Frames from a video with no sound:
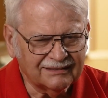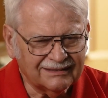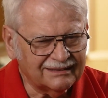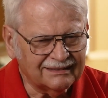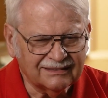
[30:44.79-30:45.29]

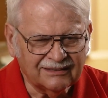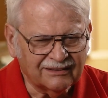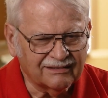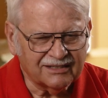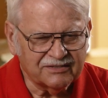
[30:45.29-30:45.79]
ah, you
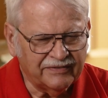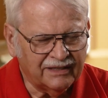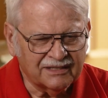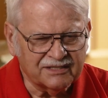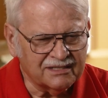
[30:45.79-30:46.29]
know, this
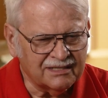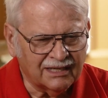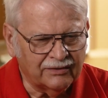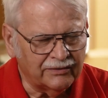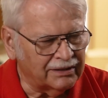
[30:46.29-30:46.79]
feeling's just
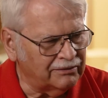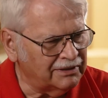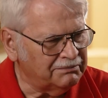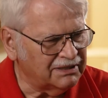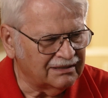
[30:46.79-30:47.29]
not going
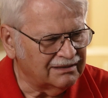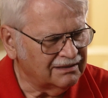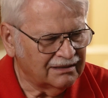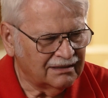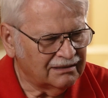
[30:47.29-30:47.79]
away, but
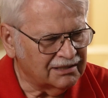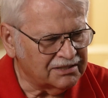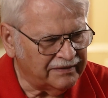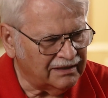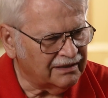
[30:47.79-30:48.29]

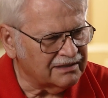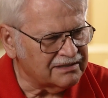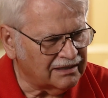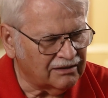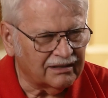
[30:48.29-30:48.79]
this feeling is
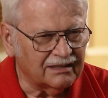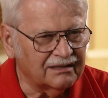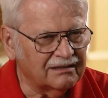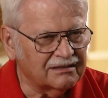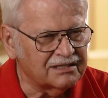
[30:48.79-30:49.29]
there that
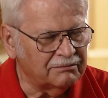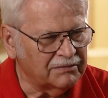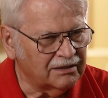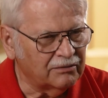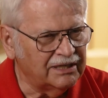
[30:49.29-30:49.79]
there's
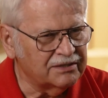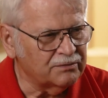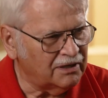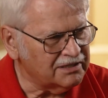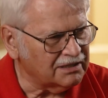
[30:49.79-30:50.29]
someone there where he's
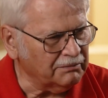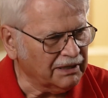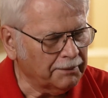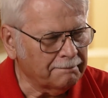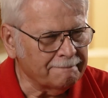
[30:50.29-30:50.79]
watching
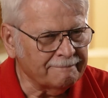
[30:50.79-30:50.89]
me.